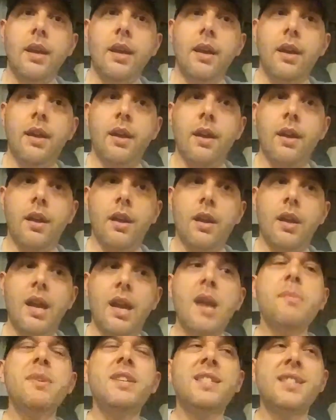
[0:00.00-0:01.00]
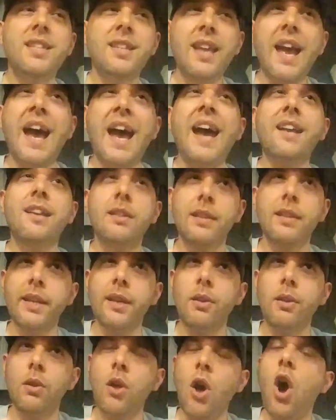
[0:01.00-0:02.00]
Uh, MSC they had a
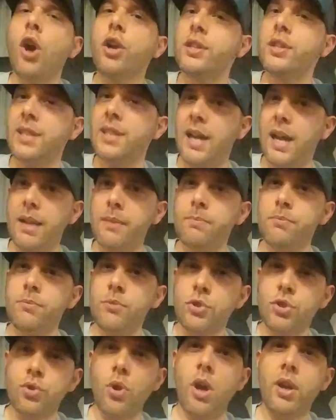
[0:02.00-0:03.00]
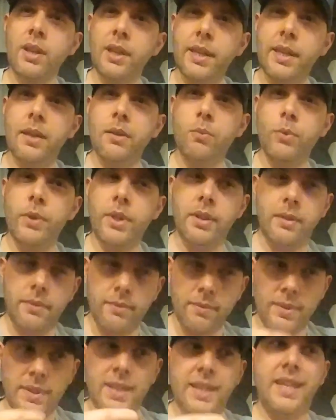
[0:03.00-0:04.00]
little hard time struggling with
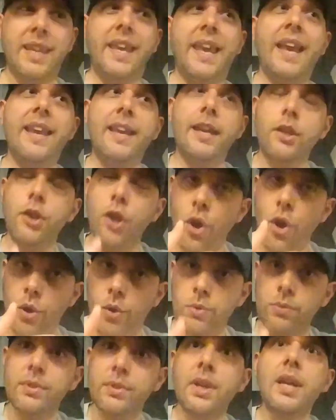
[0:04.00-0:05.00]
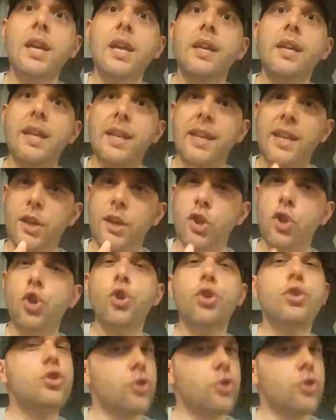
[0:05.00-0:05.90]
getting known, getting good